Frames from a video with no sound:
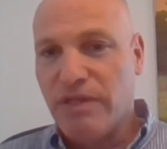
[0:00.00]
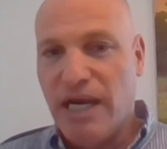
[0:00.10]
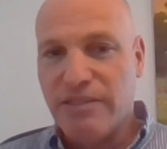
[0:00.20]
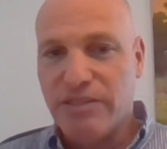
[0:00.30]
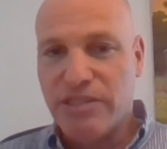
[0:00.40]
on
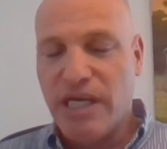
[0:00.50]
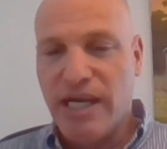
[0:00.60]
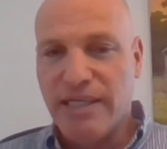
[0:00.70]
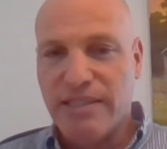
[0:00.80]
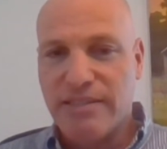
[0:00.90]
the other
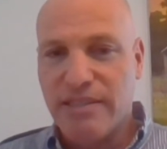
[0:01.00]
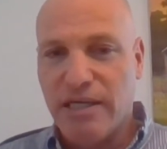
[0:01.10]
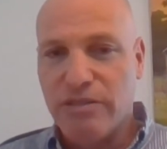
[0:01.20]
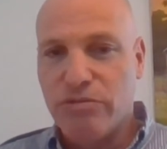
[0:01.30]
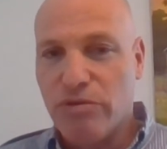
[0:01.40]
side,
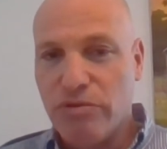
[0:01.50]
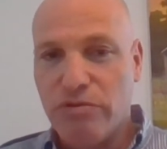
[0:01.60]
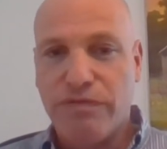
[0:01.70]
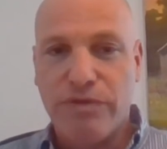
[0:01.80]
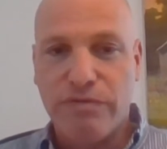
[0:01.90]
start to
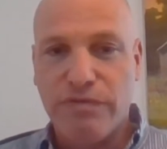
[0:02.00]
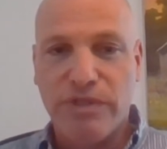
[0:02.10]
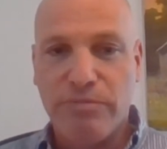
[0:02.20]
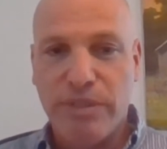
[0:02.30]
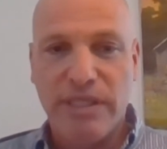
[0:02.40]
look for
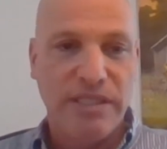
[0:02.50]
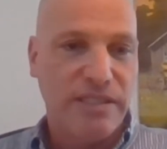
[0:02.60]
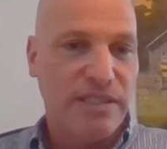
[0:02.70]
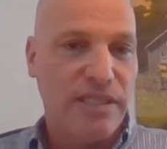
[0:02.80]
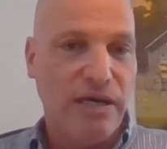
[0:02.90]

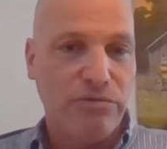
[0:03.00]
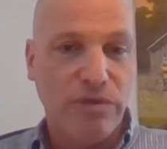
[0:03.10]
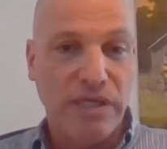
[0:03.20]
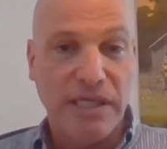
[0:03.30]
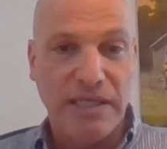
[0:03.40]
vulnerabilities and how
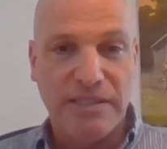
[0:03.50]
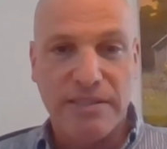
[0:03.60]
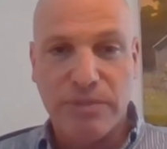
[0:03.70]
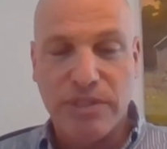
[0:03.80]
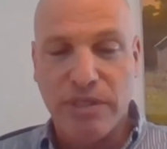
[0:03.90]
to attack
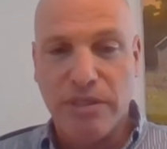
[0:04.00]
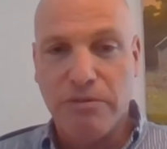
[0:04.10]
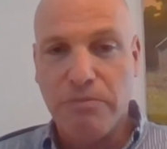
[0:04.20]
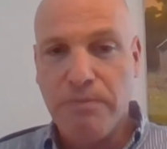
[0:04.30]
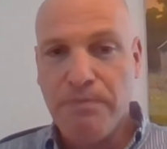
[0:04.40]
them.
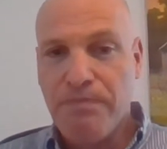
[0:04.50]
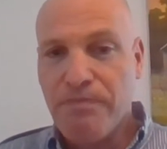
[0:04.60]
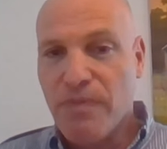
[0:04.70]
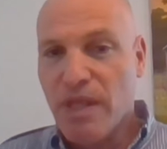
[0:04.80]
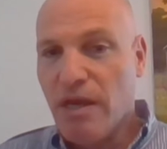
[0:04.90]
So
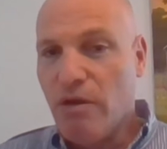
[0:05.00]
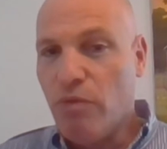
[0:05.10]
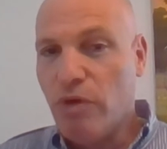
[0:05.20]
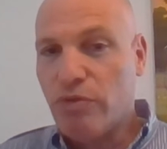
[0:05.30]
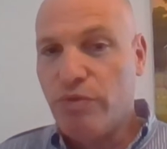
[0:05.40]

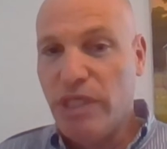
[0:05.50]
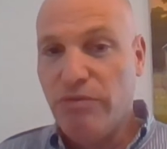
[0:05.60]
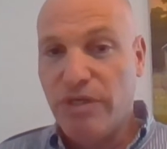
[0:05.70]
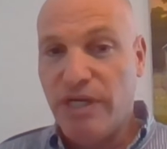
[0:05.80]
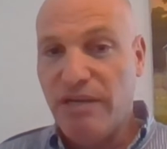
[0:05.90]
what
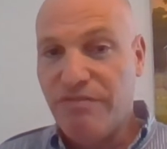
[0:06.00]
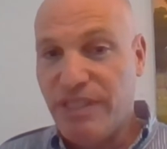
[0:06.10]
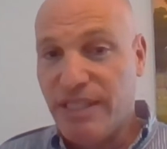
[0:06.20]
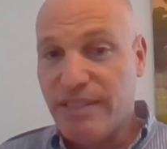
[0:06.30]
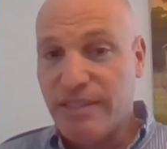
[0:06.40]
we were
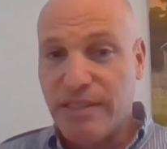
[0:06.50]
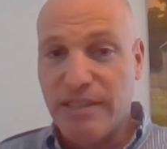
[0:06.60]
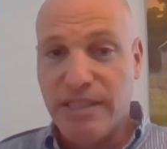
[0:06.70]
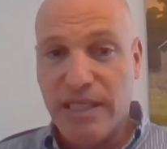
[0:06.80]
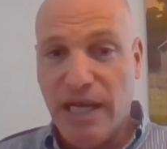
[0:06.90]
evident
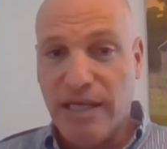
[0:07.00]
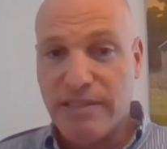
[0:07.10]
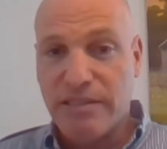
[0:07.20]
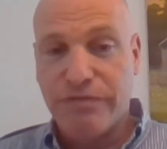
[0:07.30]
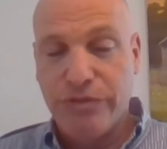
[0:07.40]
in the
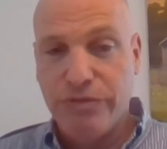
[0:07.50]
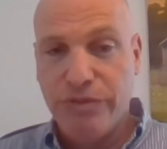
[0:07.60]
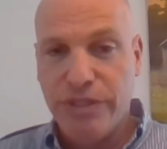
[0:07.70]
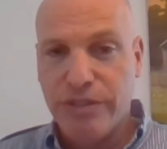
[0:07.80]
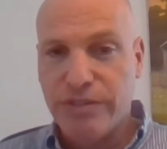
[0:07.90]
last few
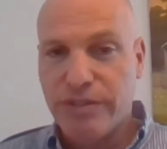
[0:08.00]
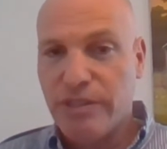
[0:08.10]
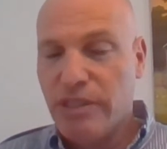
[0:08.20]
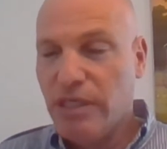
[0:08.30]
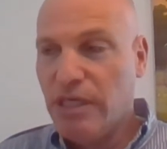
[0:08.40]

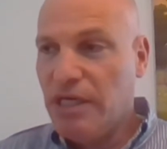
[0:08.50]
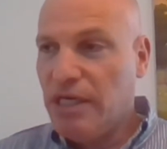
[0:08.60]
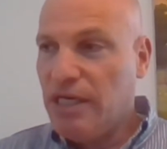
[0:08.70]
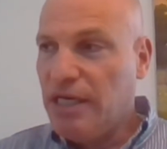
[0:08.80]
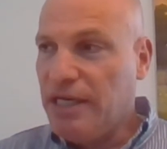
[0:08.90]
years
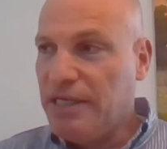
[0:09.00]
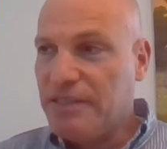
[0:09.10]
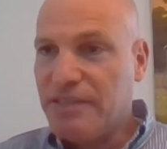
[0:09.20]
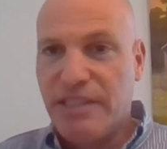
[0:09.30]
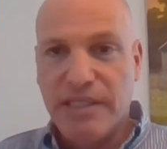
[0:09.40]

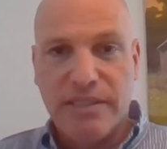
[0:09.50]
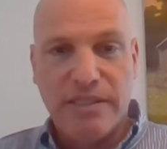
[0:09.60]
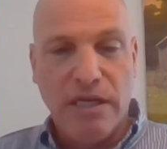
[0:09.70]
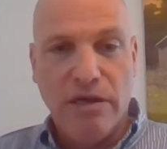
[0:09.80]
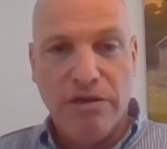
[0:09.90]
is
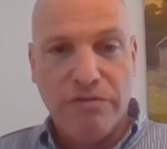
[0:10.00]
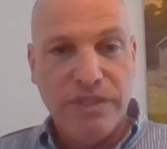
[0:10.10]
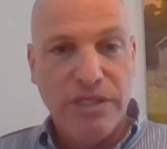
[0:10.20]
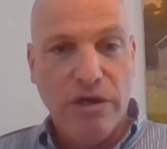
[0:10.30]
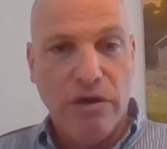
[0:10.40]
that a lot
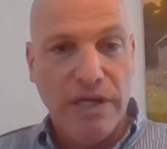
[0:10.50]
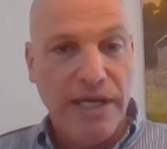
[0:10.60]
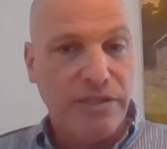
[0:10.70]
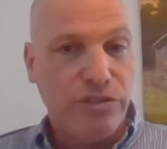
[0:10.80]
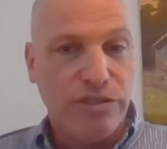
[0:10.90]
of the
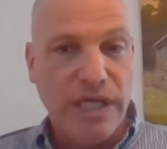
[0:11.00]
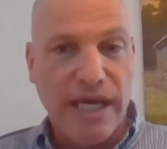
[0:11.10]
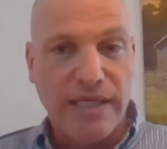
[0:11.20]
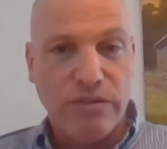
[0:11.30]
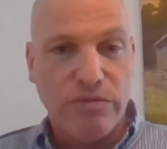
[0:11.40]
knowledge
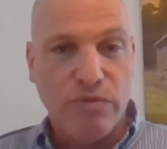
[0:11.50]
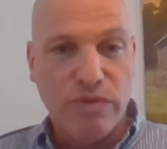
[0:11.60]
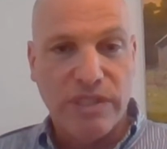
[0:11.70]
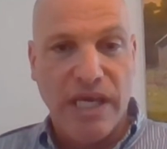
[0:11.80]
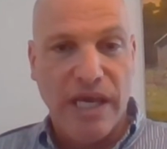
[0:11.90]
that
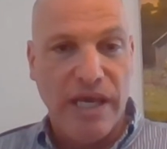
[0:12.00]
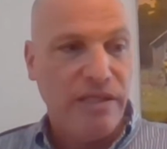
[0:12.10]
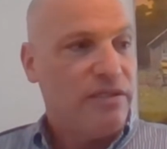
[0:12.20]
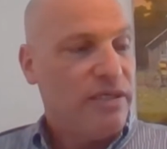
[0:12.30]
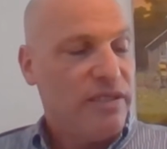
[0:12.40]
was
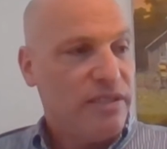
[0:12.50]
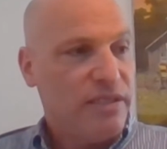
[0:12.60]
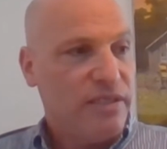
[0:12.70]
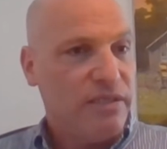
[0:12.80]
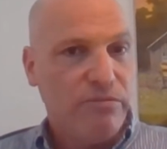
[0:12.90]
gained in
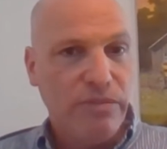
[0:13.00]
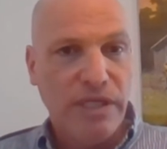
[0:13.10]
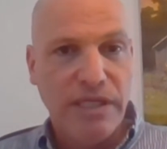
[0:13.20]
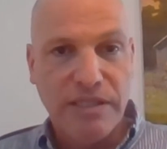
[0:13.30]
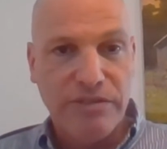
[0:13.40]
the
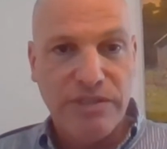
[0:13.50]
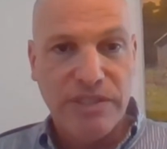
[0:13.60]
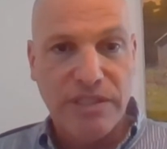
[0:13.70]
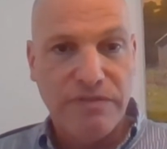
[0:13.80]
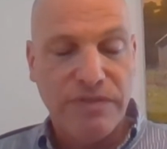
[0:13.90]
military
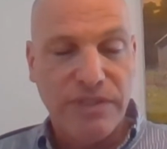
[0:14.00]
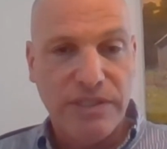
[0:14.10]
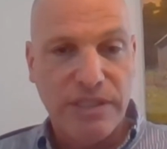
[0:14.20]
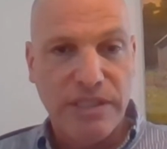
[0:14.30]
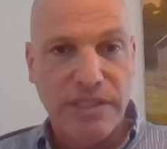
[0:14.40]

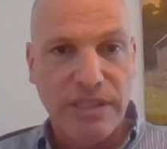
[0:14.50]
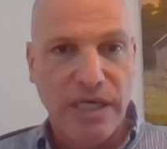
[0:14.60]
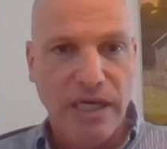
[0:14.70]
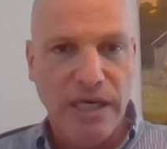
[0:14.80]
service and